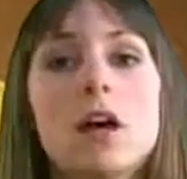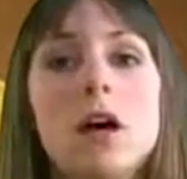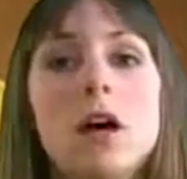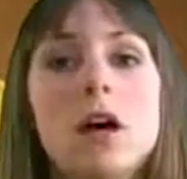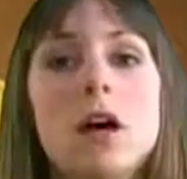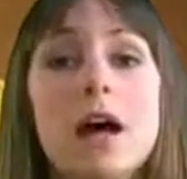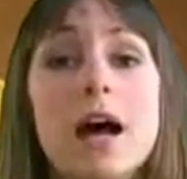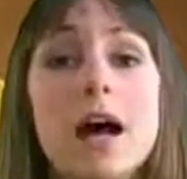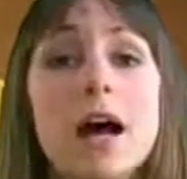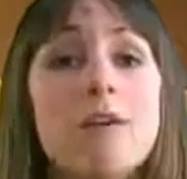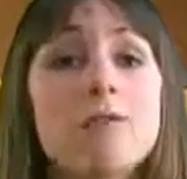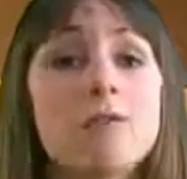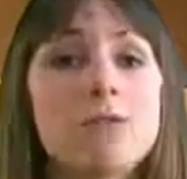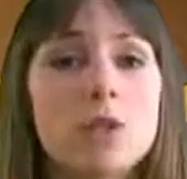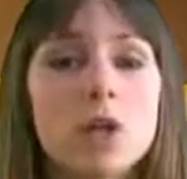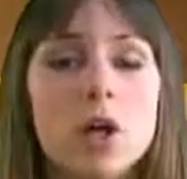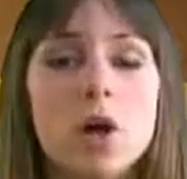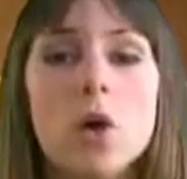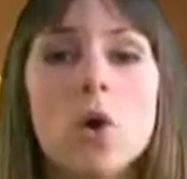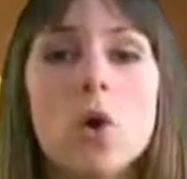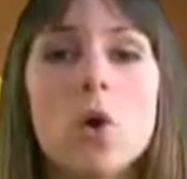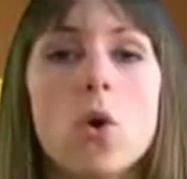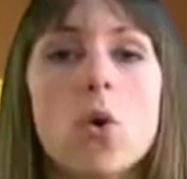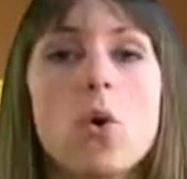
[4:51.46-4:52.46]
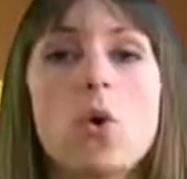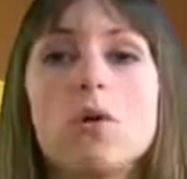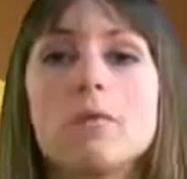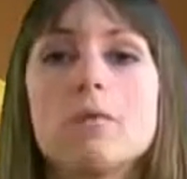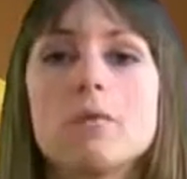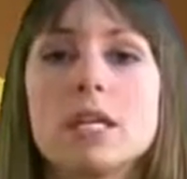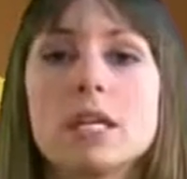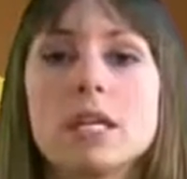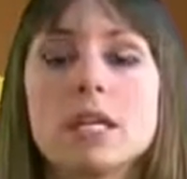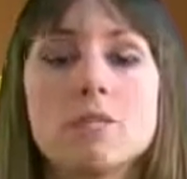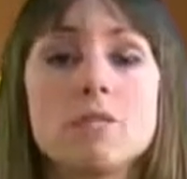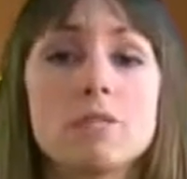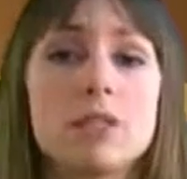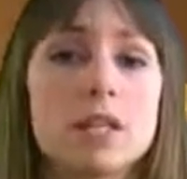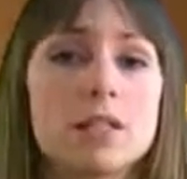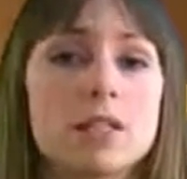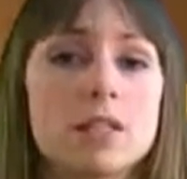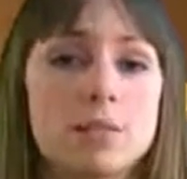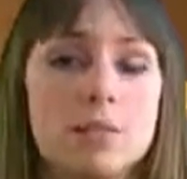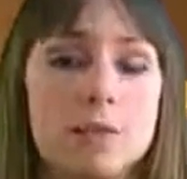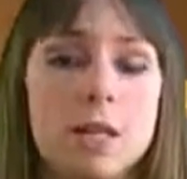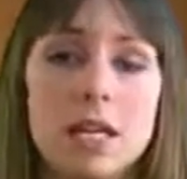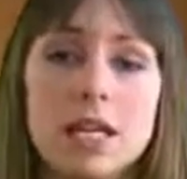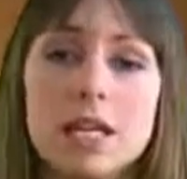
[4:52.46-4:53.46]
have low or medium
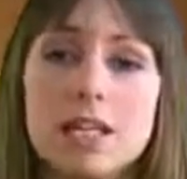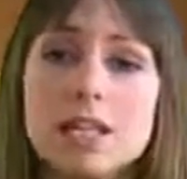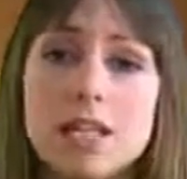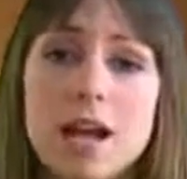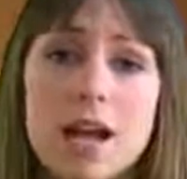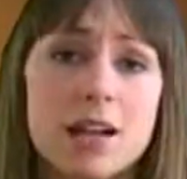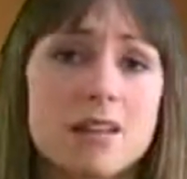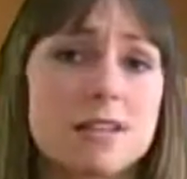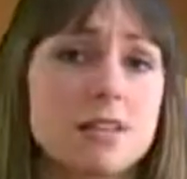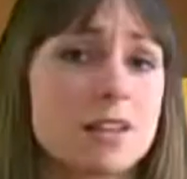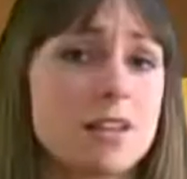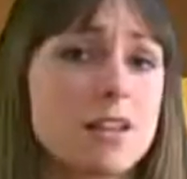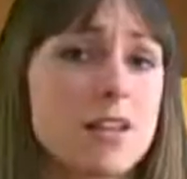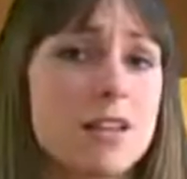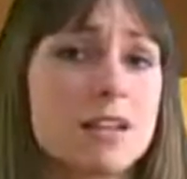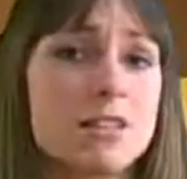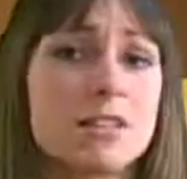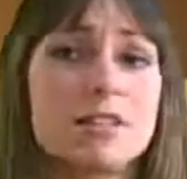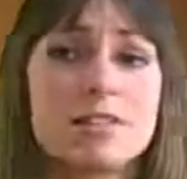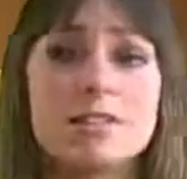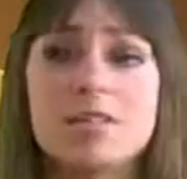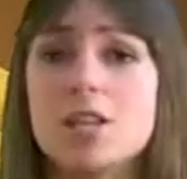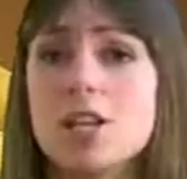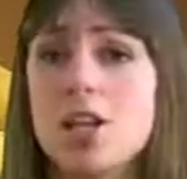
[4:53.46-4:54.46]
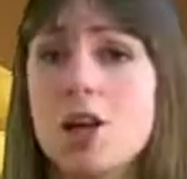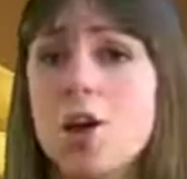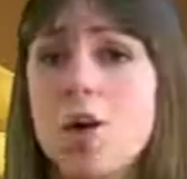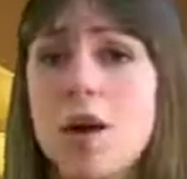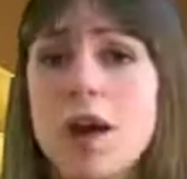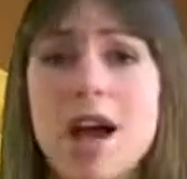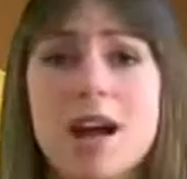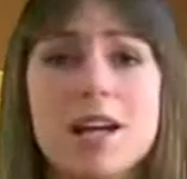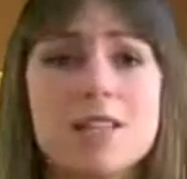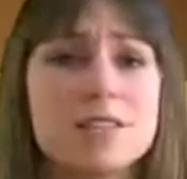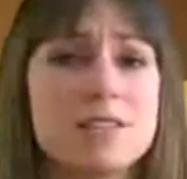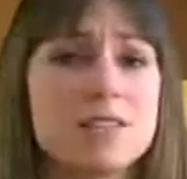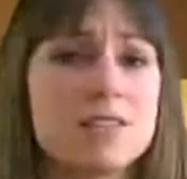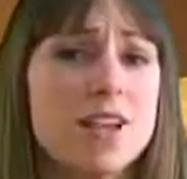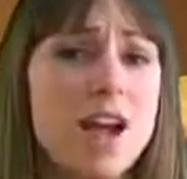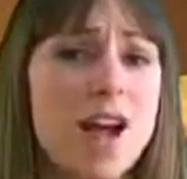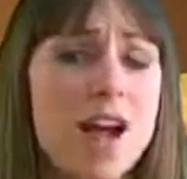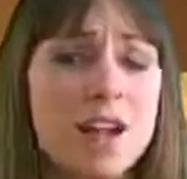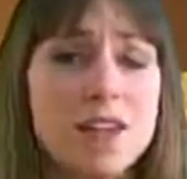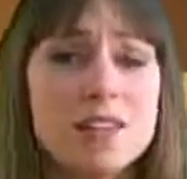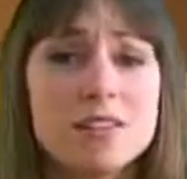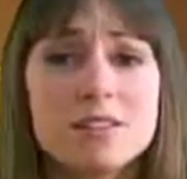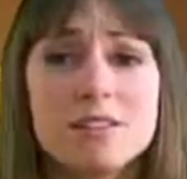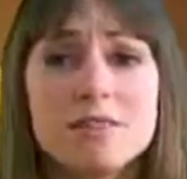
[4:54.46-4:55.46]
glycemic index, it has
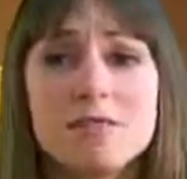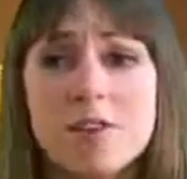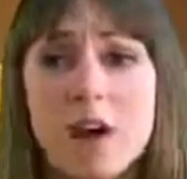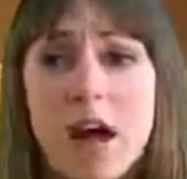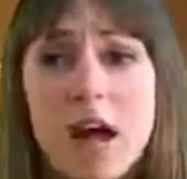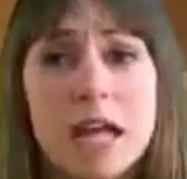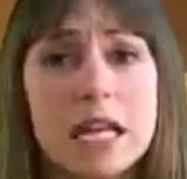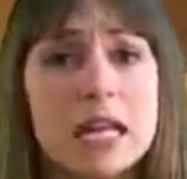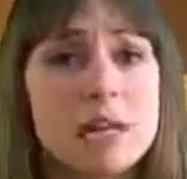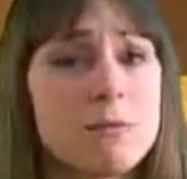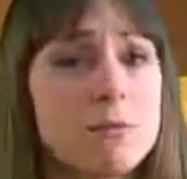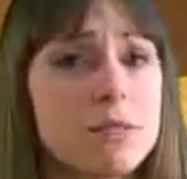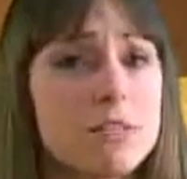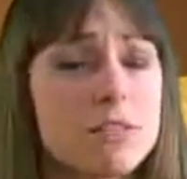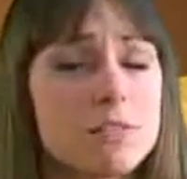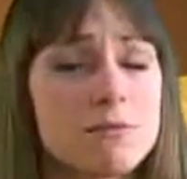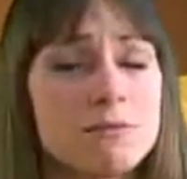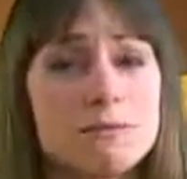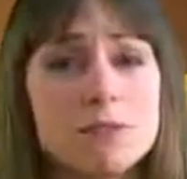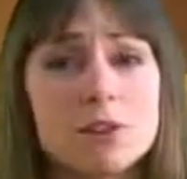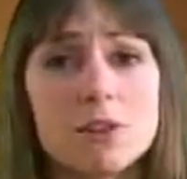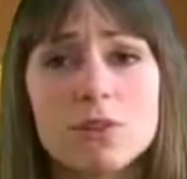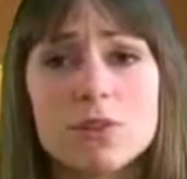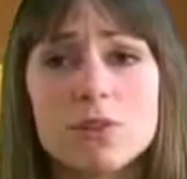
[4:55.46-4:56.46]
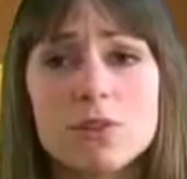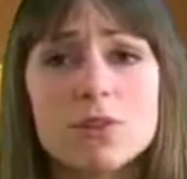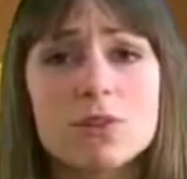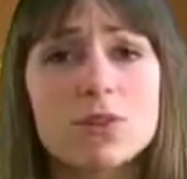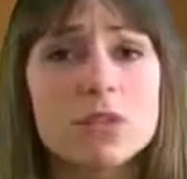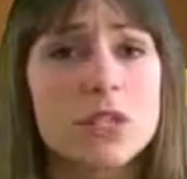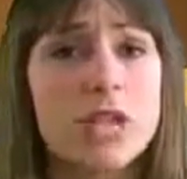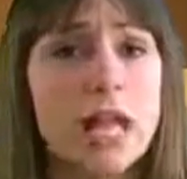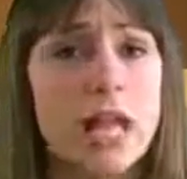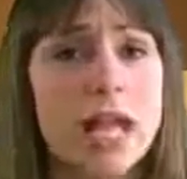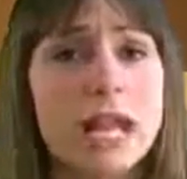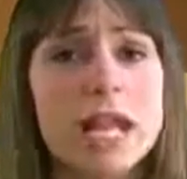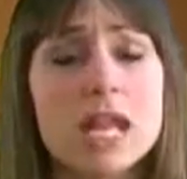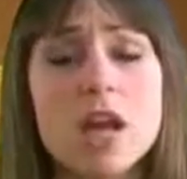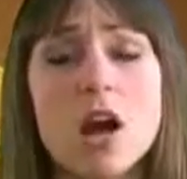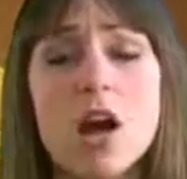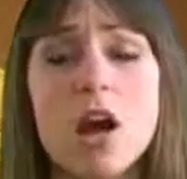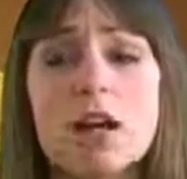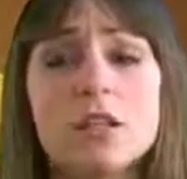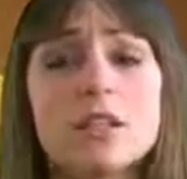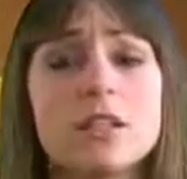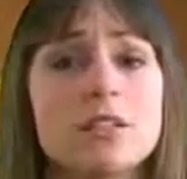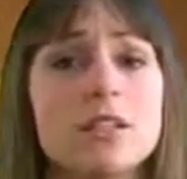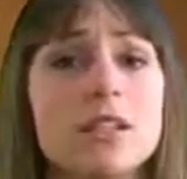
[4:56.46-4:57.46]
tons of vitamins, minerals,
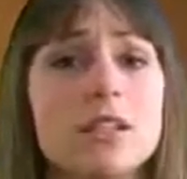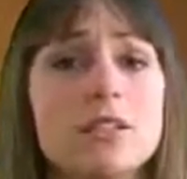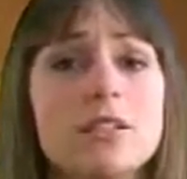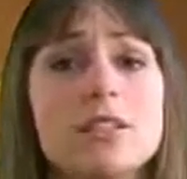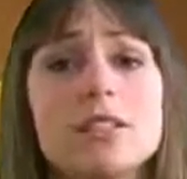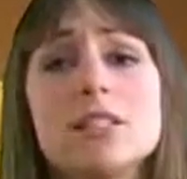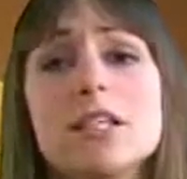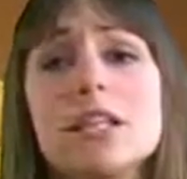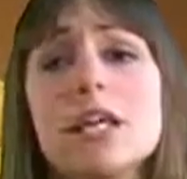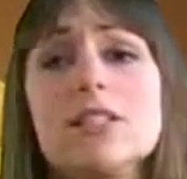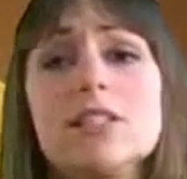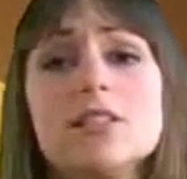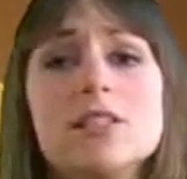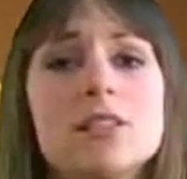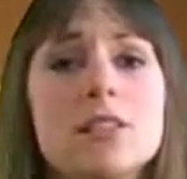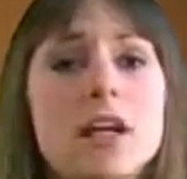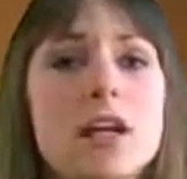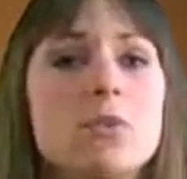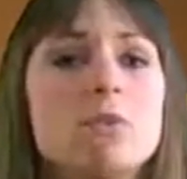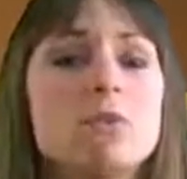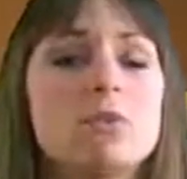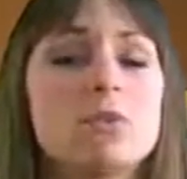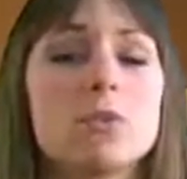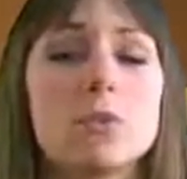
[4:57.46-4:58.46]
antioxidants, and enzymes.